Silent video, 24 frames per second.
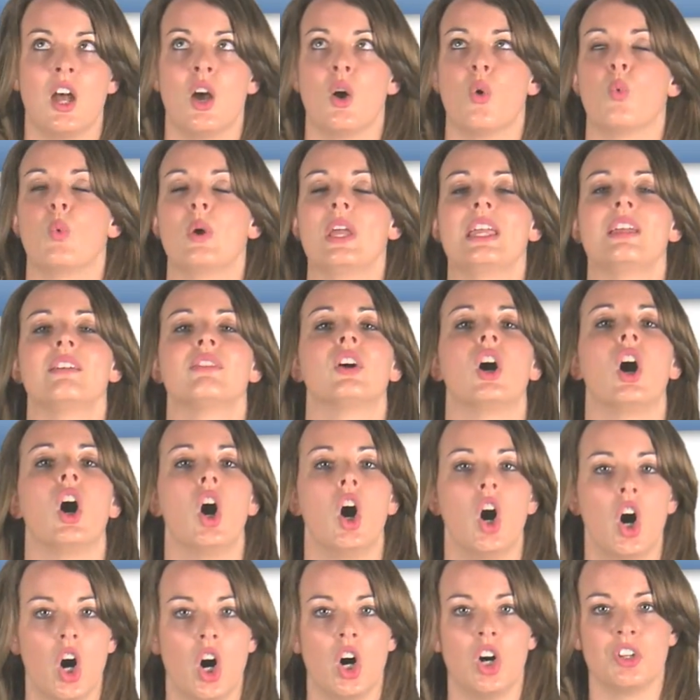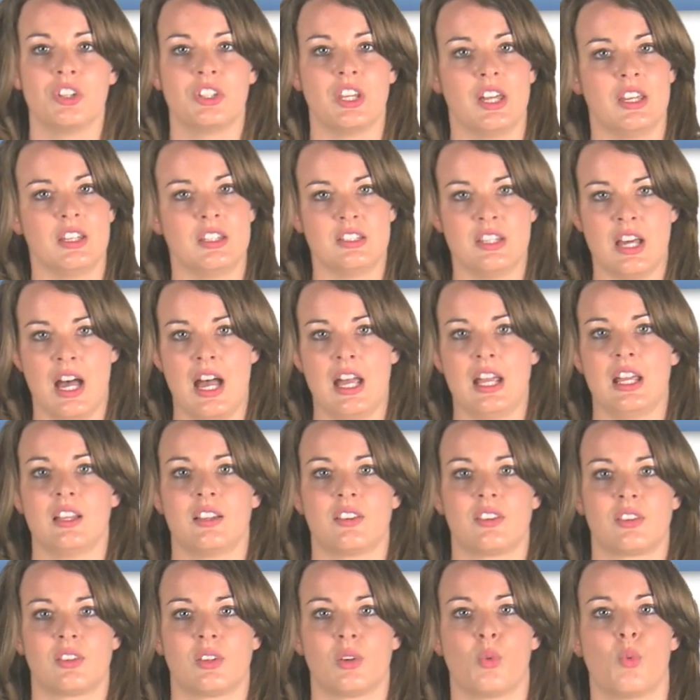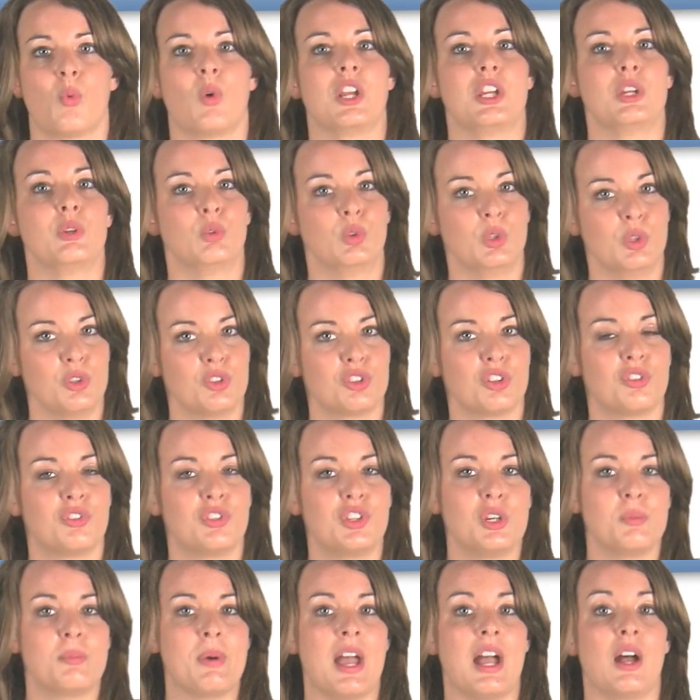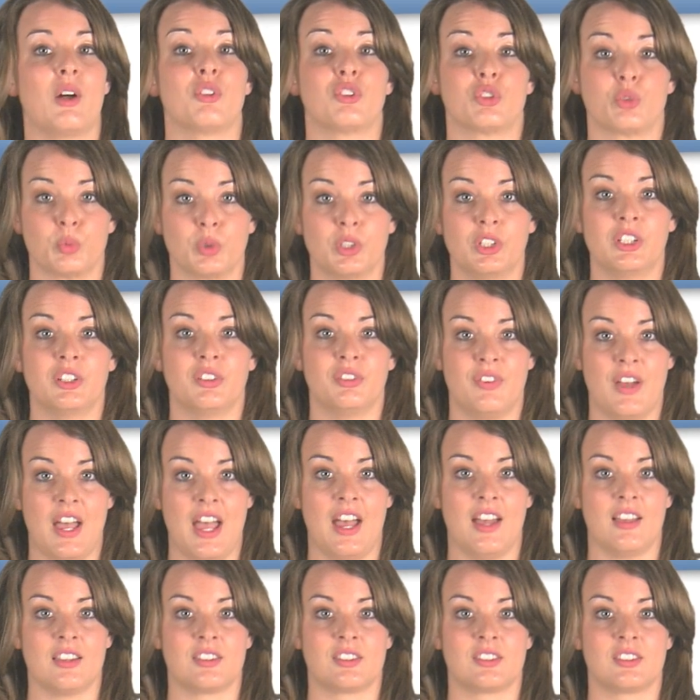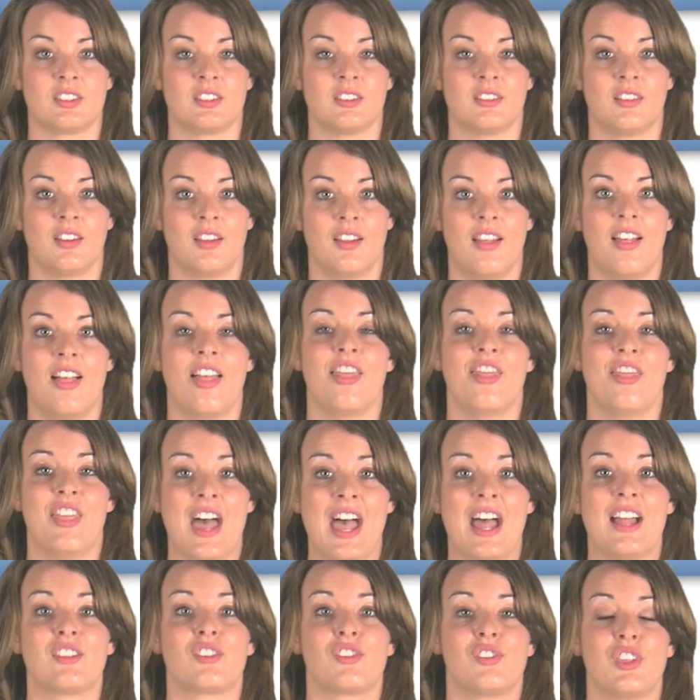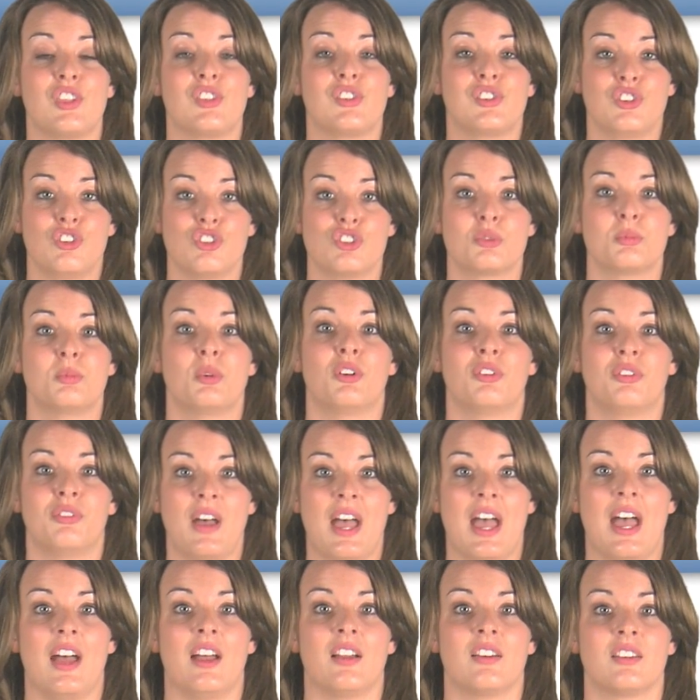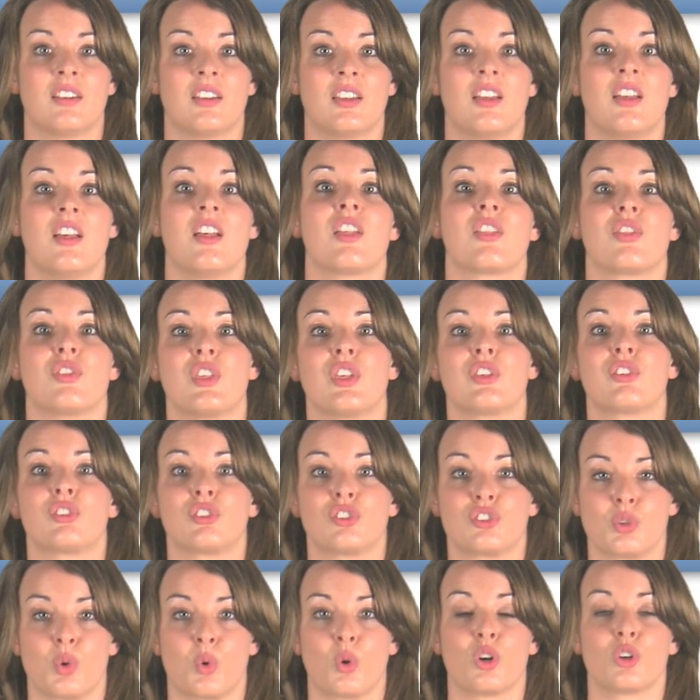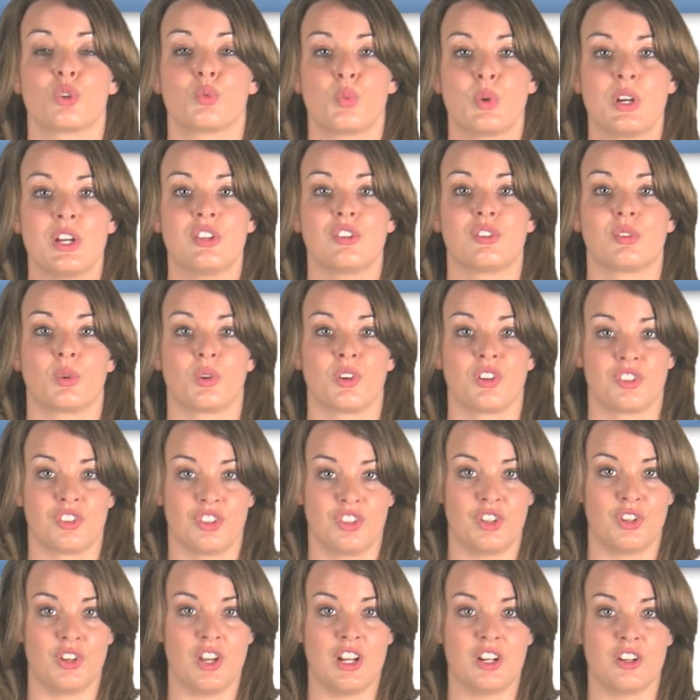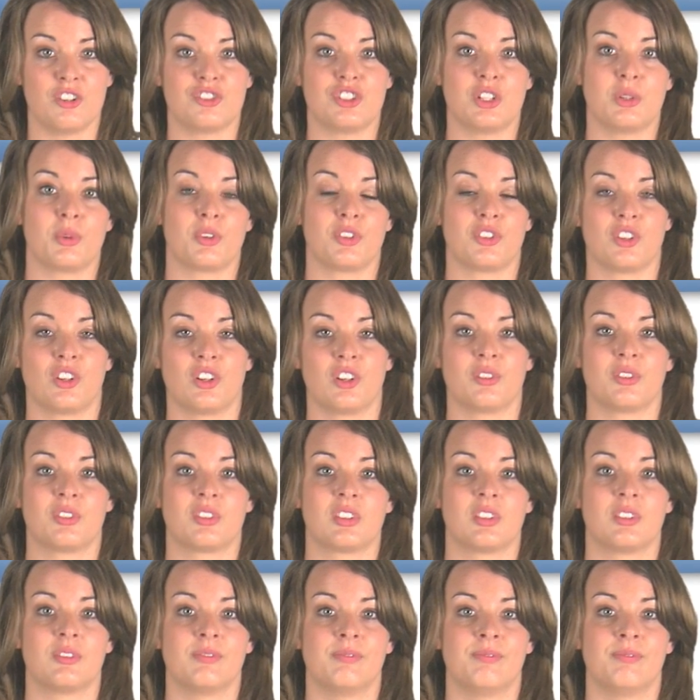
We've all done diets where you lose a few pounds really fast. That's this usable fat, this stored resource in your energy reserves.